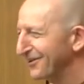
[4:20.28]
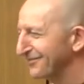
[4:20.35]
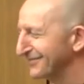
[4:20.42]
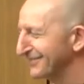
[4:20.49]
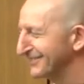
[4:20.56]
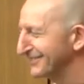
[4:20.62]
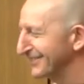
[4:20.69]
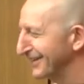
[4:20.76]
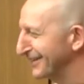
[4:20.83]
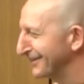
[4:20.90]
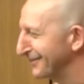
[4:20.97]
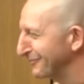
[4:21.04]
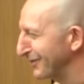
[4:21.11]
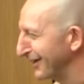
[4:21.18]
he often
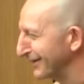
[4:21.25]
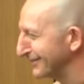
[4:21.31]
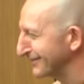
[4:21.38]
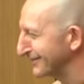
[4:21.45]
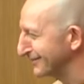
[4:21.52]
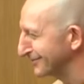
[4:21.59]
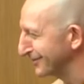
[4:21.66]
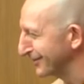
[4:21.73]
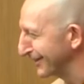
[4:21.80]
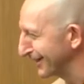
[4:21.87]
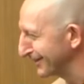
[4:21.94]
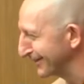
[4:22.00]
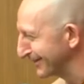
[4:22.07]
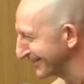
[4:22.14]
said, But to
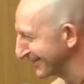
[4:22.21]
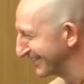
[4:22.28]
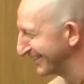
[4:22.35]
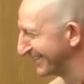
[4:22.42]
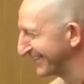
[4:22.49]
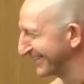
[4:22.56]
Ananda.